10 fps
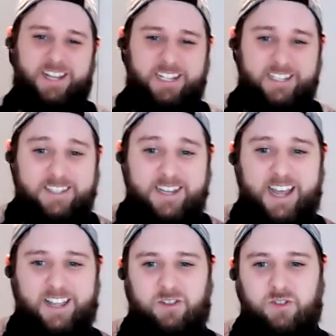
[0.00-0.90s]

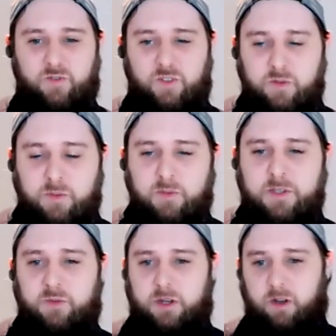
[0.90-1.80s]
Instead, those few
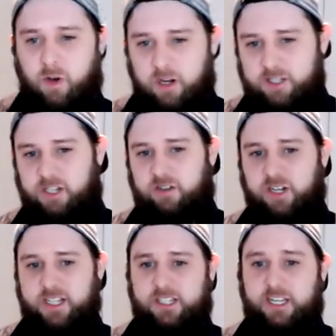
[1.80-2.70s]
moments where you are
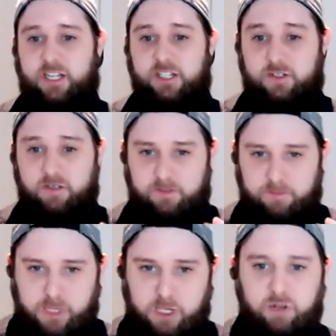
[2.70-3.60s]
synchronous, it is
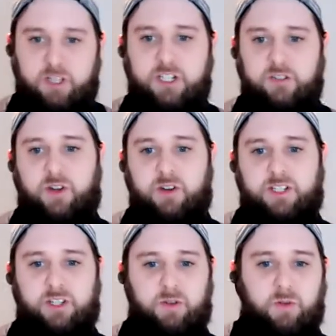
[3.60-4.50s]
purely devoted
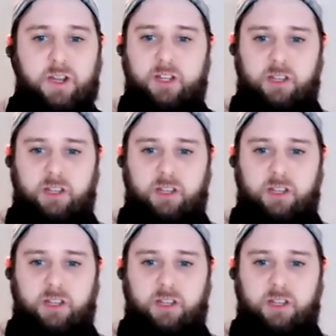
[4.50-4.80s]
to,